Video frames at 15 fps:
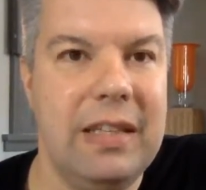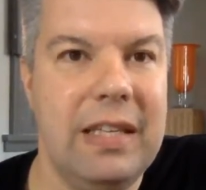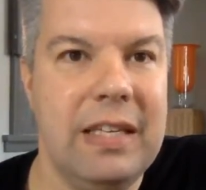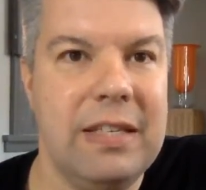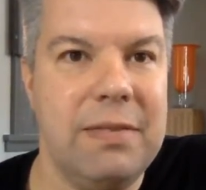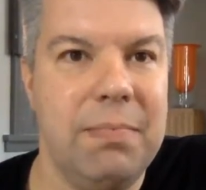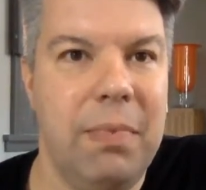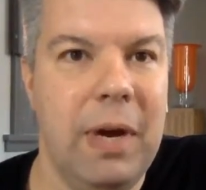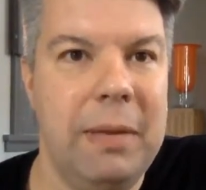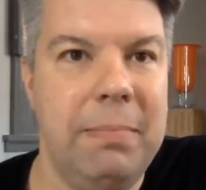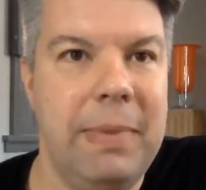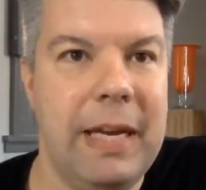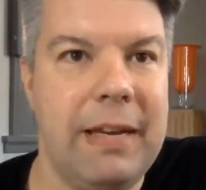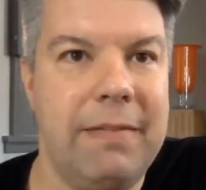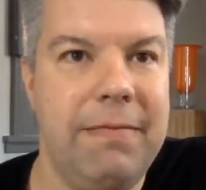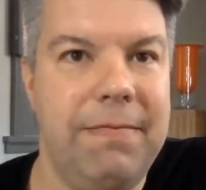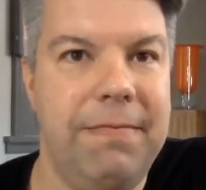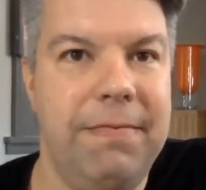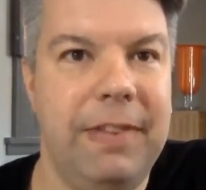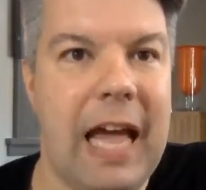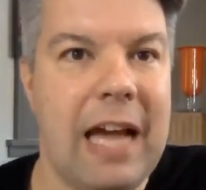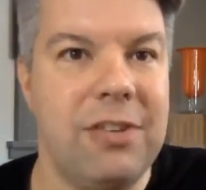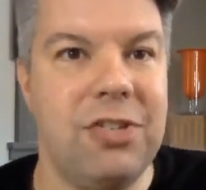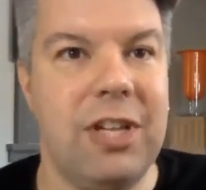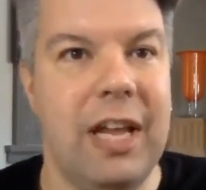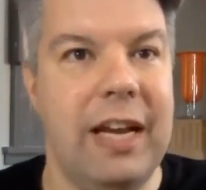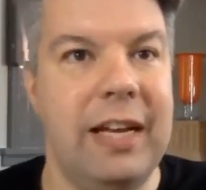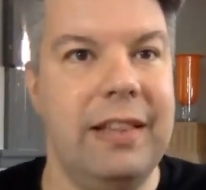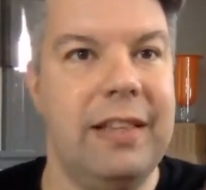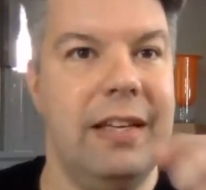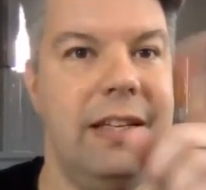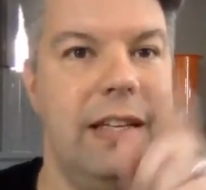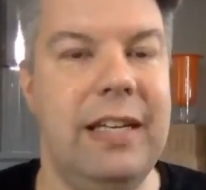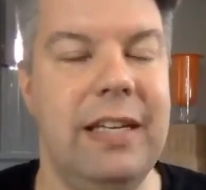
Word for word: this one big flashlight that